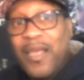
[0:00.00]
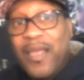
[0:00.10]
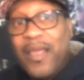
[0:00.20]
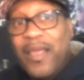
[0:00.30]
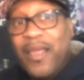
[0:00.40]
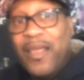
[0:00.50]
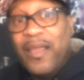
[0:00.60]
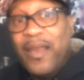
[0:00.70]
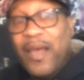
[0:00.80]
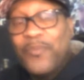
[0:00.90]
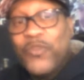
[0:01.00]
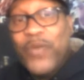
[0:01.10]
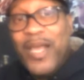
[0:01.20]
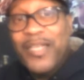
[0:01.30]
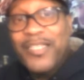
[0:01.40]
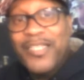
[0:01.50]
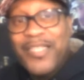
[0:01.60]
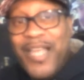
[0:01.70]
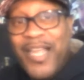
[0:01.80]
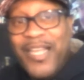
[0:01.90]
And I'm trying to
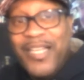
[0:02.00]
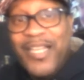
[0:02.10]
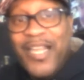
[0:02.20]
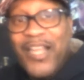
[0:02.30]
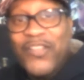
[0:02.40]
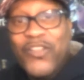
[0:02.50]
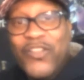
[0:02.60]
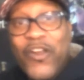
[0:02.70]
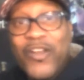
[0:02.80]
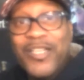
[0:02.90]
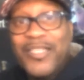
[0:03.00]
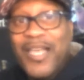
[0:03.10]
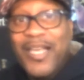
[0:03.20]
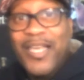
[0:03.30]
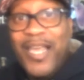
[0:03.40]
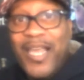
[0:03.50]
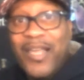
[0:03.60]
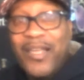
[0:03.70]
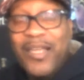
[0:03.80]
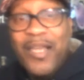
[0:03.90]
stay as current as I
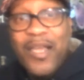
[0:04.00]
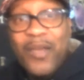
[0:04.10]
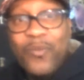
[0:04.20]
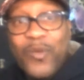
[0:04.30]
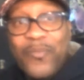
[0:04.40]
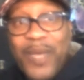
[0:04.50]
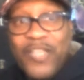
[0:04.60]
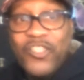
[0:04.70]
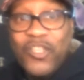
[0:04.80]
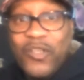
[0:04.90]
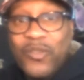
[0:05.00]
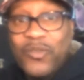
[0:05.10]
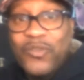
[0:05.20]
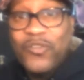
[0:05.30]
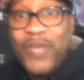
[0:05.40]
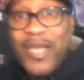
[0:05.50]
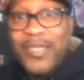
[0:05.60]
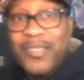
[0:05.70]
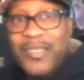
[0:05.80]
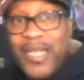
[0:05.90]
can with my shows, trying
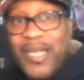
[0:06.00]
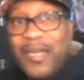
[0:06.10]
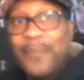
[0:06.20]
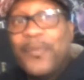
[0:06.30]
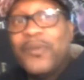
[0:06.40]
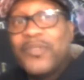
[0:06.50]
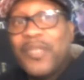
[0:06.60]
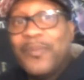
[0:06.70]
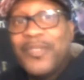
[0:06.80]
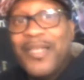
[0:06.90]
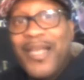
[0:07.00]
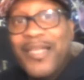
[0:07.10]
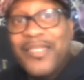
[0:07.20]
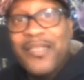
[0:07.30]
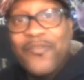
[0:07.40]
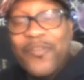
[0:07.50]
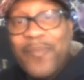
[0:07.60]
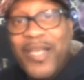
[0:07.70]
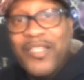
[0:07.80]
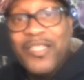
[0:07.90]
to stay up on some of the latest
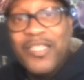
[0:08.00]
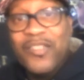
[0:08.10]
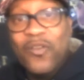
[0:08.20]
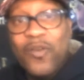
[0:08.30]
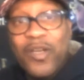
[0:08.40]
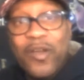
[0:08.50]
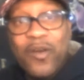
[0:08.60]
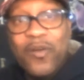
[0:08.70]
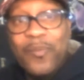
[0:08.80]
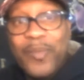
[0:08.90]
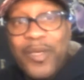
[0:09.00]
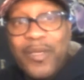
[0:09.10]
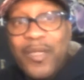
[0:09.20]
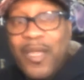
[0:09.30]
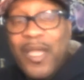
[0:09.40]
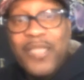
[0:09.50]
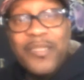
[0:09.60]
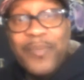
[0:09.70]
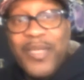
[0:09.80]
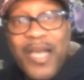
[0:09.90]
information that's going on. But
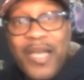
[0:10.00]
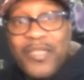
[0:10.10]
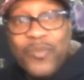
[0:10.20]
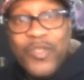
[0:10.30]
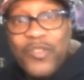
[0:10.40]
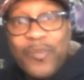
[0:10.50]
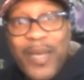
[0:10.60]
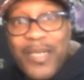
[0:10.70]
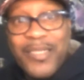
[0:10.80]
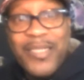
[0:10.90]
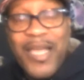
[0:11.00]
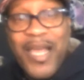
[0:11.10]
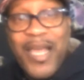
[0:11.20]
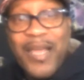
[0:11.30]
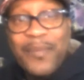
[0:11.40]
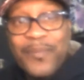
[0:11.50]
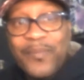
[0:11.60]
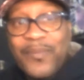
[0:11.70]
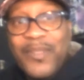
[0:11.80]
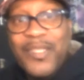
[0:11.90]
to be honest with you, by the time
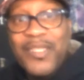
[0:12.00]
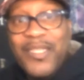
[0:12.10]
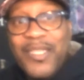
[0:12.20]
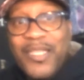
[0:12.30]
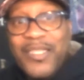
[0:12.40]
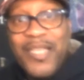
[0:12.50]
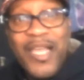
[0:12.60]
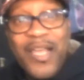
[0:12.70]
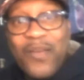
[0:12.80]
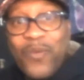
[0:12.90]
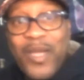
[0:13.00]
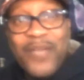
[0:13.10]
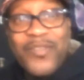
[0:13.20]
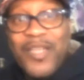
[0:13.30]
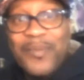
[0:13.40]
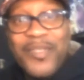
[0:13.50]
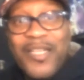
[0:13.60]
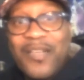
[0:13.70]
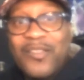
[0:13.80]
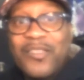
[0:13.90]
this hits the airwaves, something
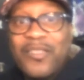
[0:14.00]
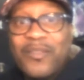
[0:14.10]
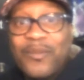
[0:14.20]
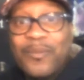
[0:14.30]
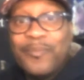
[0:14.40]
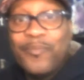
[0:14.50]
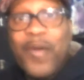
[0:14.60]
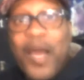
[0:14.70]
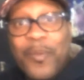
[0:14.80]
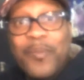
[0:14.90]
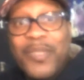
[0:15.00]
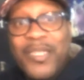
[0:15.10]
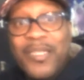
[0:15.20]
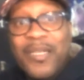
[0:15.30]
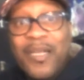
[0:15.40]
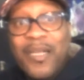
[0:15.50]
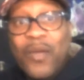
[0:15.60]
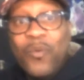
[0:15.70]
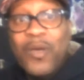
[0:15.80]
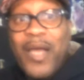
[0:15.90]
else probably
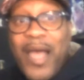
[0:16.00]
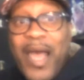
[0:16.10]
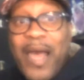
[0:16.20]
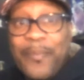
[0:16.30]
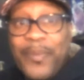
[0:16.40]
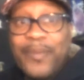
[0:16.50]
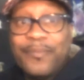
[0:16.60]
will have happened.